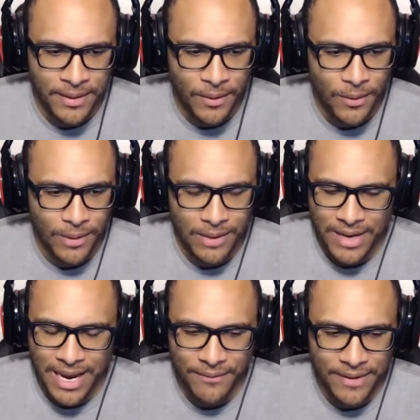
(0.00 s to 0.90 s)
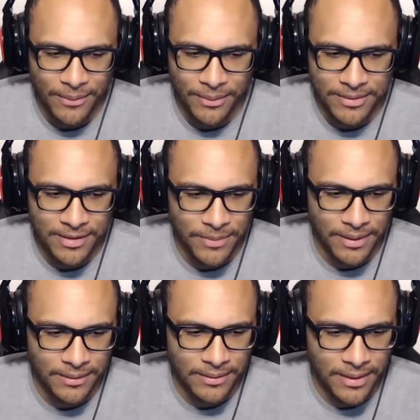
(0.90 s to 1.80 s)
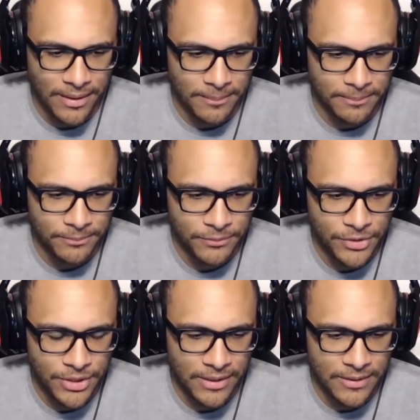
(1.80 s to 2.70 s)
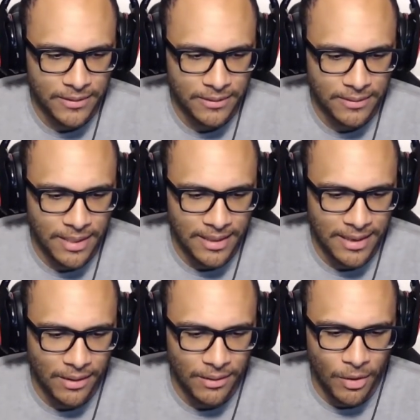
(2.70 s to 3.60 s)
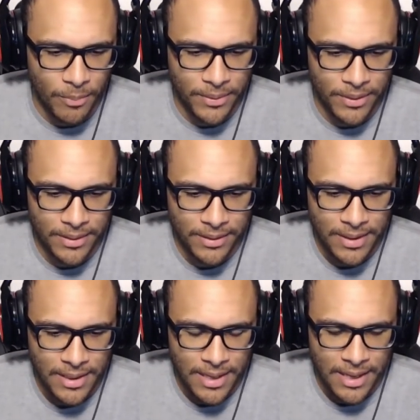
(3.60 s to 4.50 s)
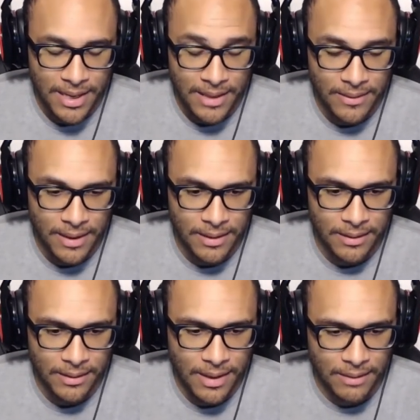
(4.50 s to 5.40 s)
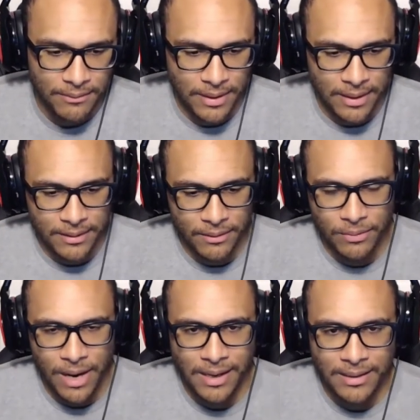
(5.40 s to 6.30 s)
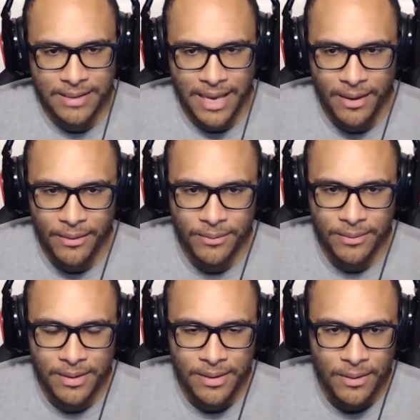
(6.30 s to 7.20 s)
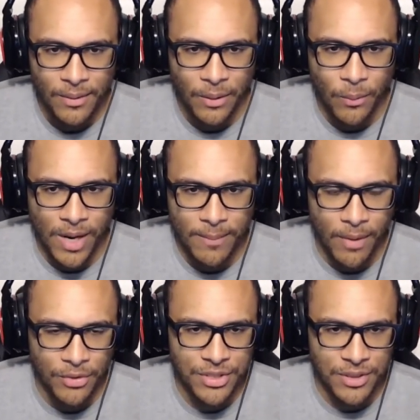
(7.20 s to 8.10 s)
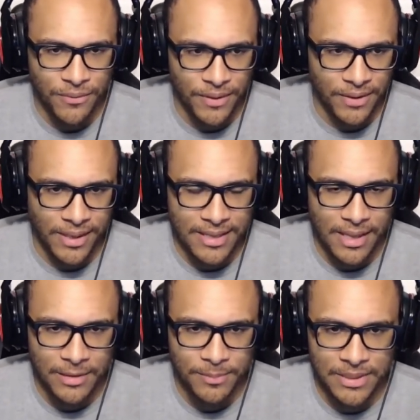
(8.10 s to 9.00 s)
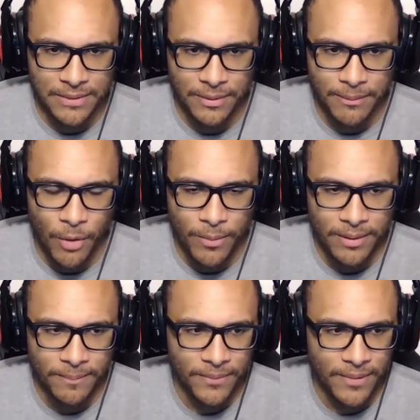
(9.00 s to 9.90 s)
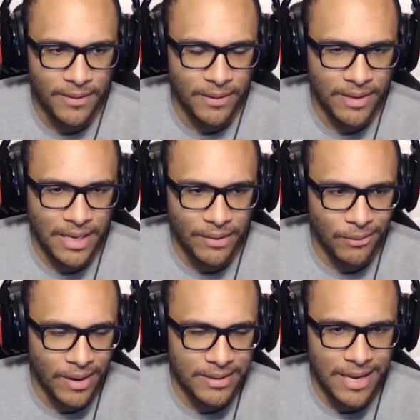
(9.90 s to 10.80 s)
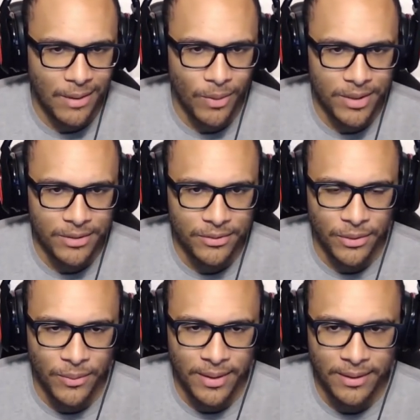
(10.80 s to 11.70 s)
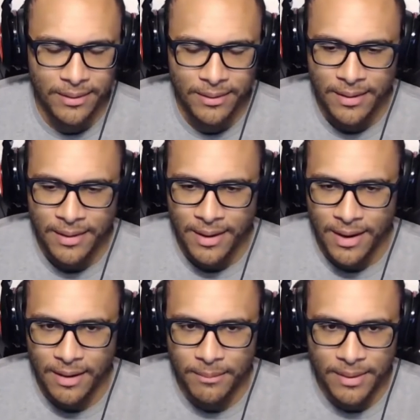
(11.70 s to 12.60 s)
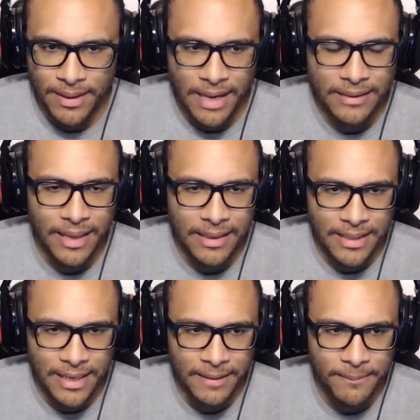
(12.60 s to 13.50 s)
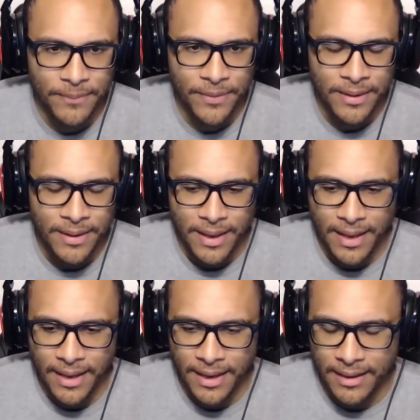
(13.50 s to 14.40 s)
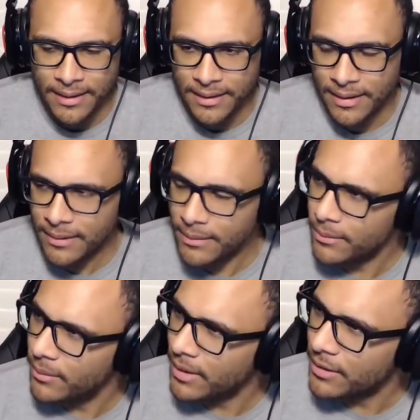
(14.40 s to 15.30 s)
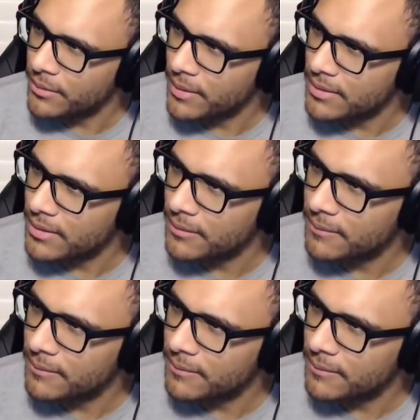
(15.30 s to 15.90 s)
or every half an hour or something, um, just taking out a notebook and then kind of like writing down like what emotion you're feeling in that specific moment, and then kind of like write down what you're doing um, at that time. And uh, what else was it?